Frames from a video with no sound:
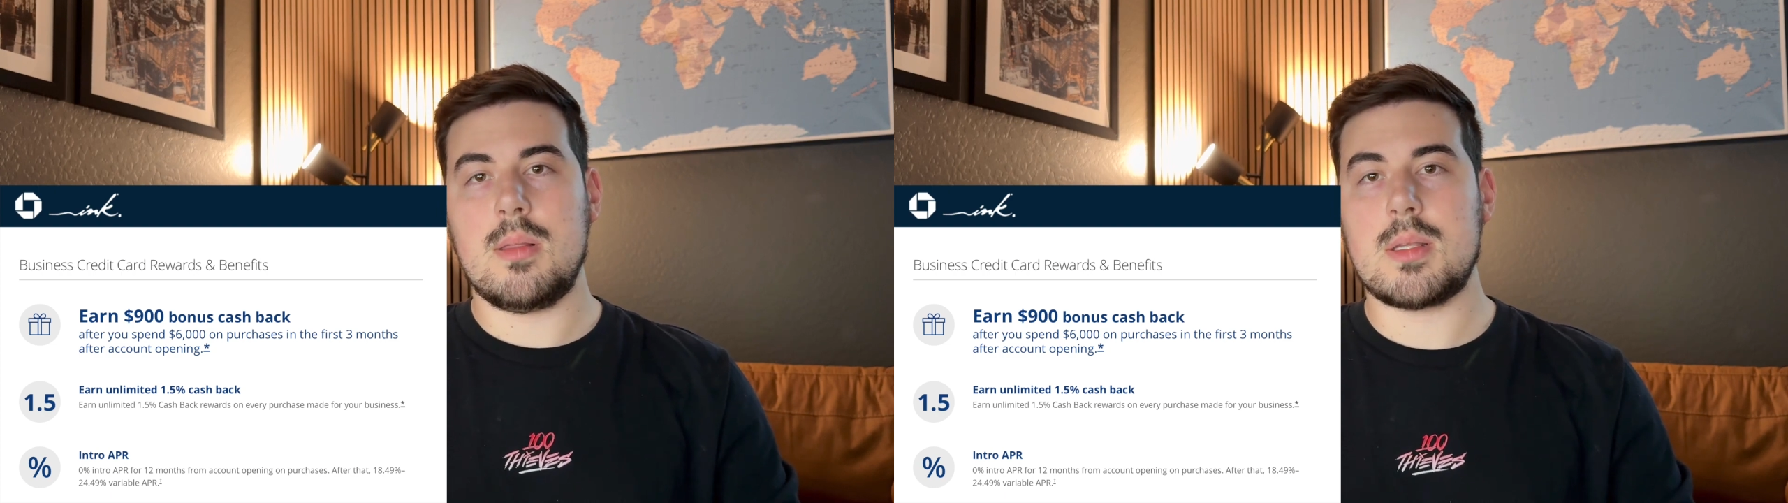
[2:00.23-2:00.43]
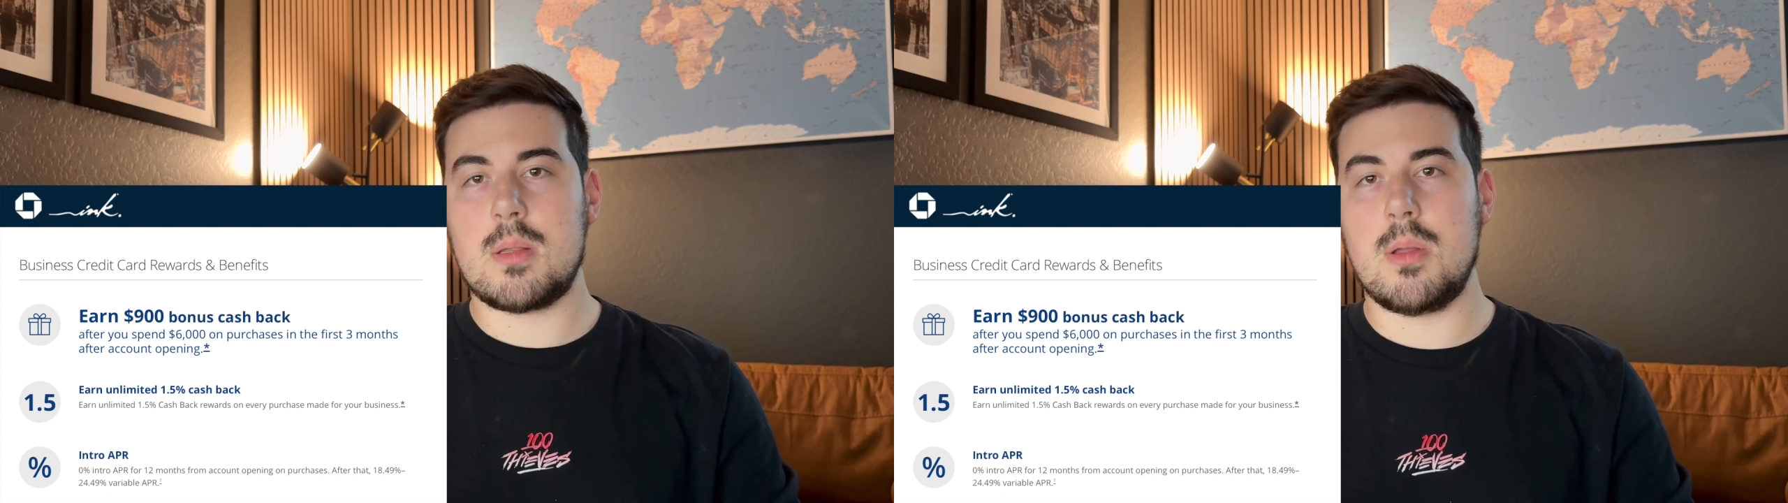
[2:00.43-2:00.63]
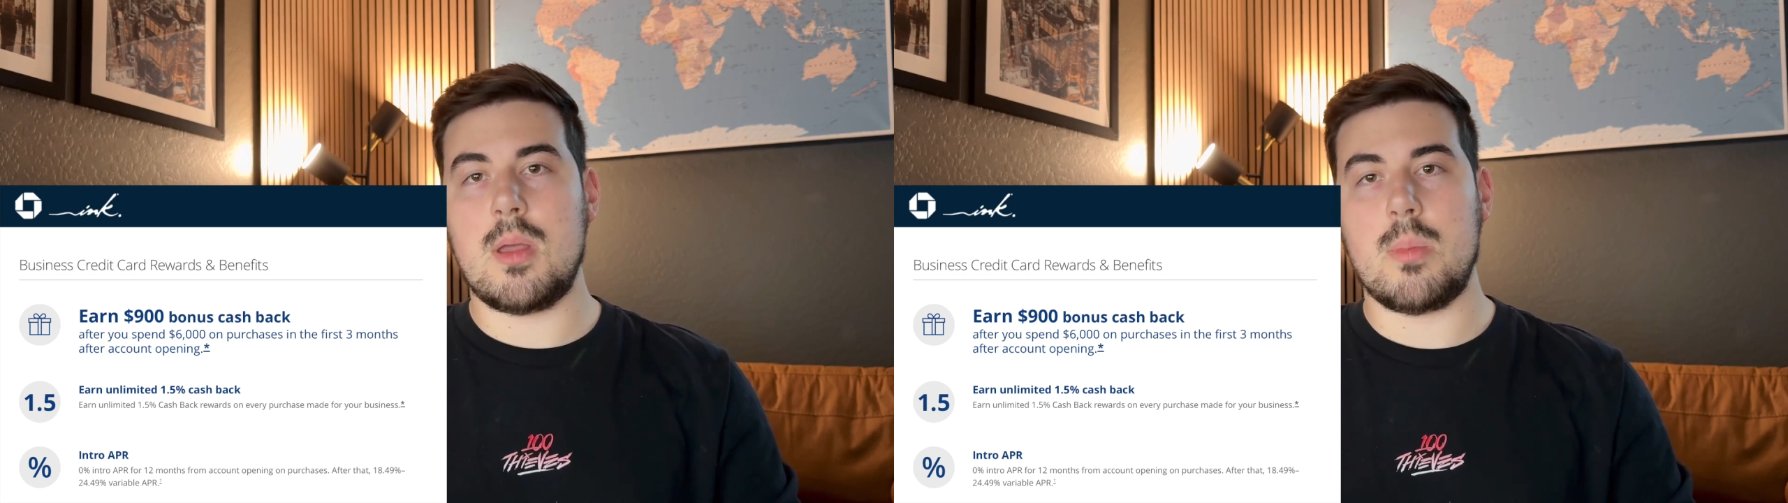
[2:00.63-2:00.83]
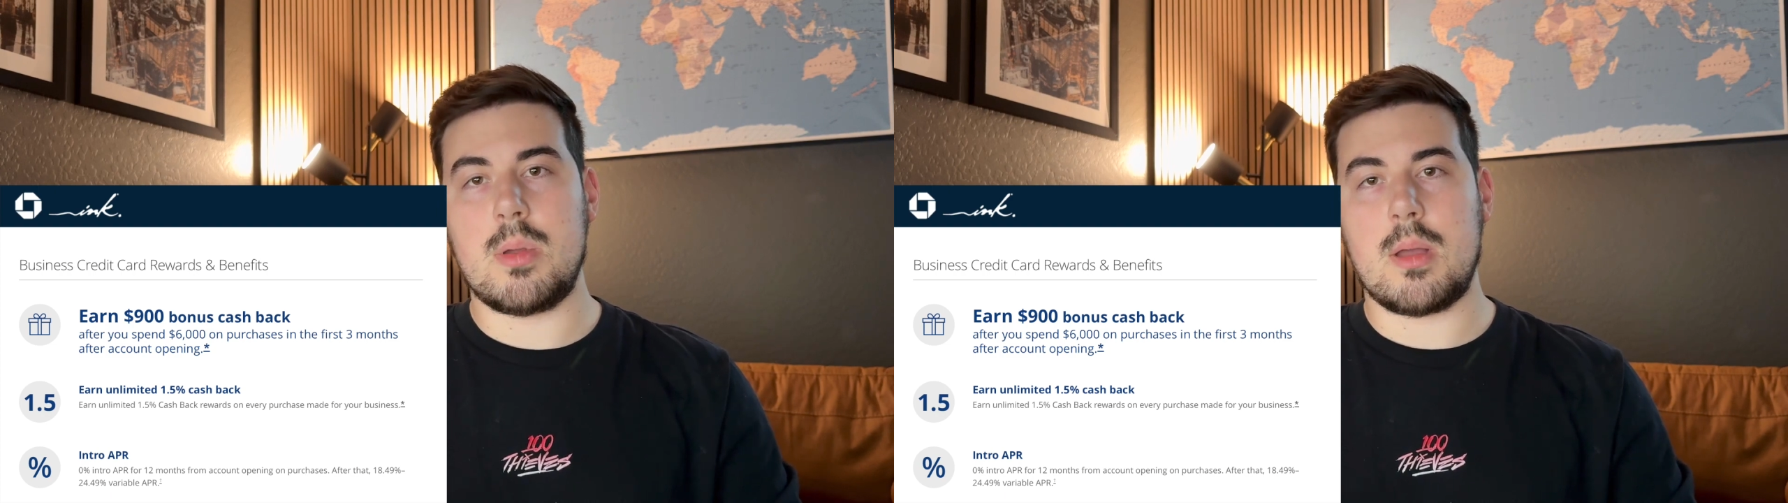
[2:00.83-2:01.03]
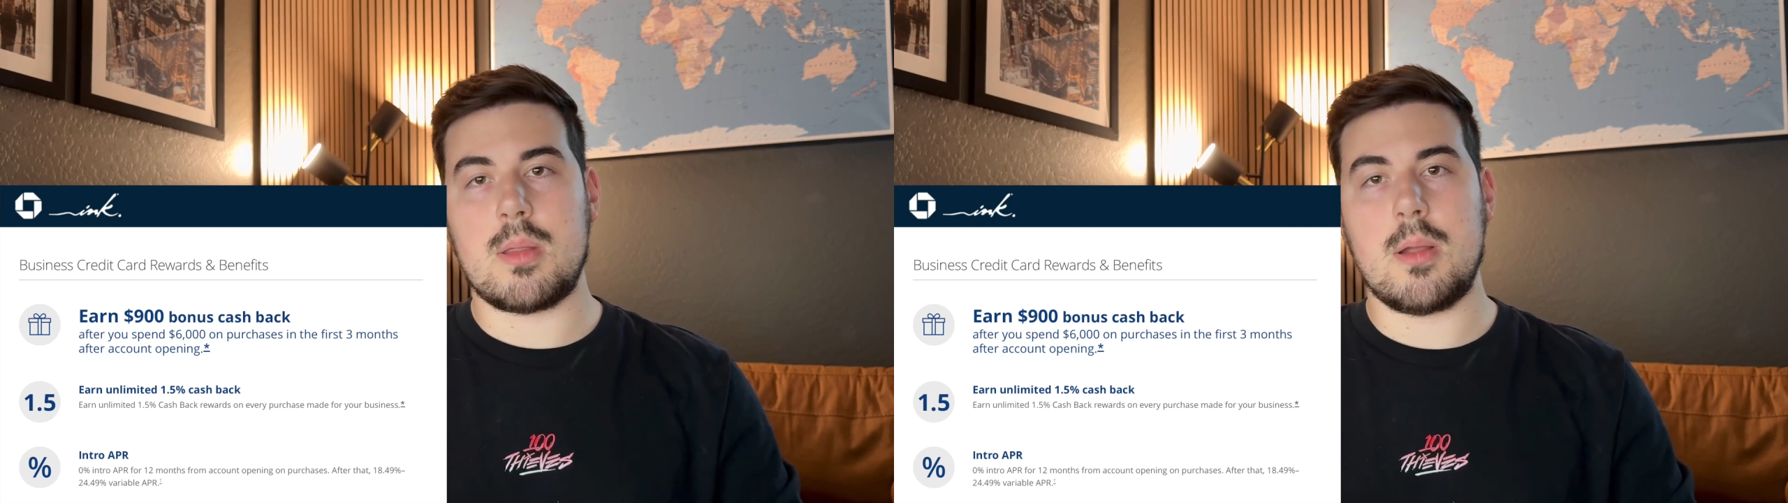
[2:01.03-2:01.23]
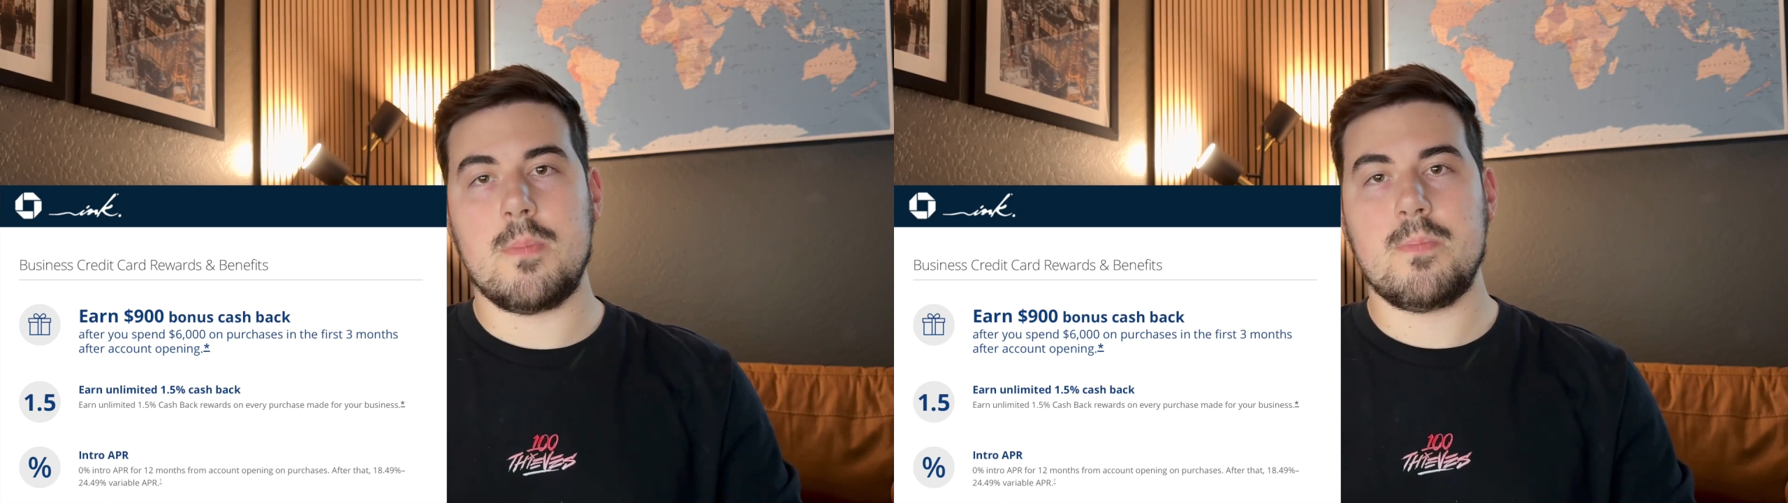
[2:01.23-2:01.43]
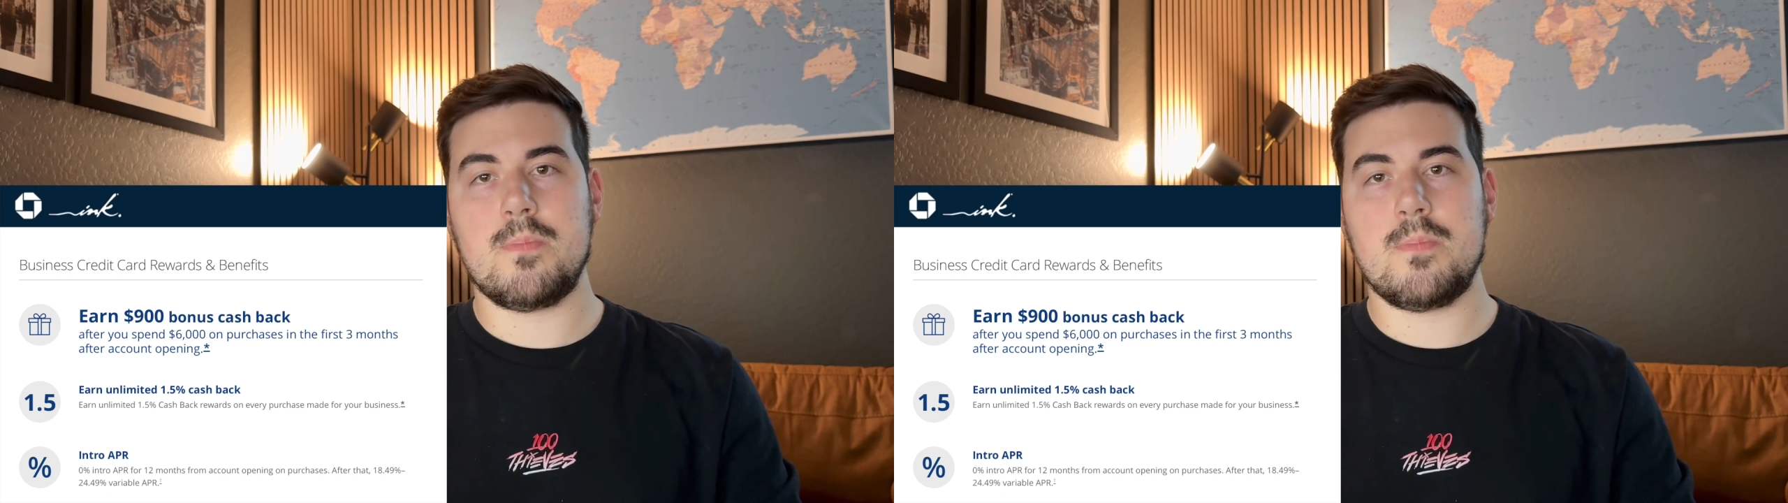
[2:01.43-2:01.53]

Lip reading: this can really help you out there.